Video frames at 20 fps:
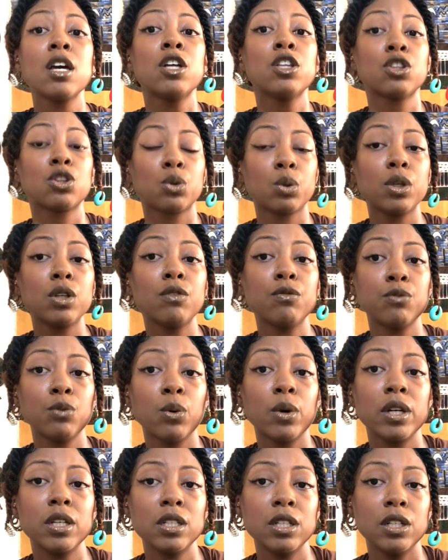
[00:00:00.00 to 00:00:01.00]
3 to 4
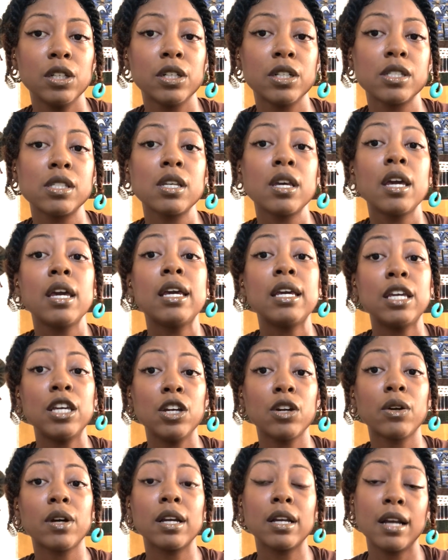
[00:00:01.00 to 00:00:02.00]
years
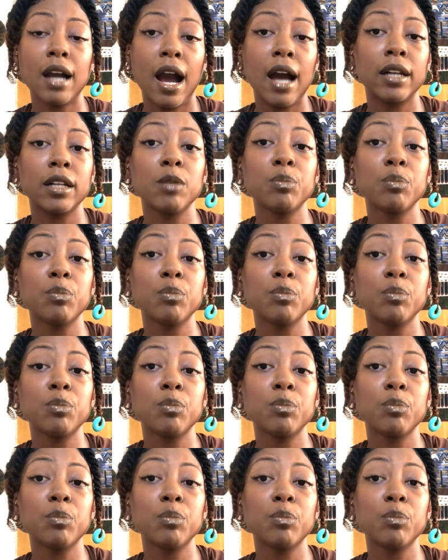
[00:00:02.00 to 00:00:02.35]
here in Ghana,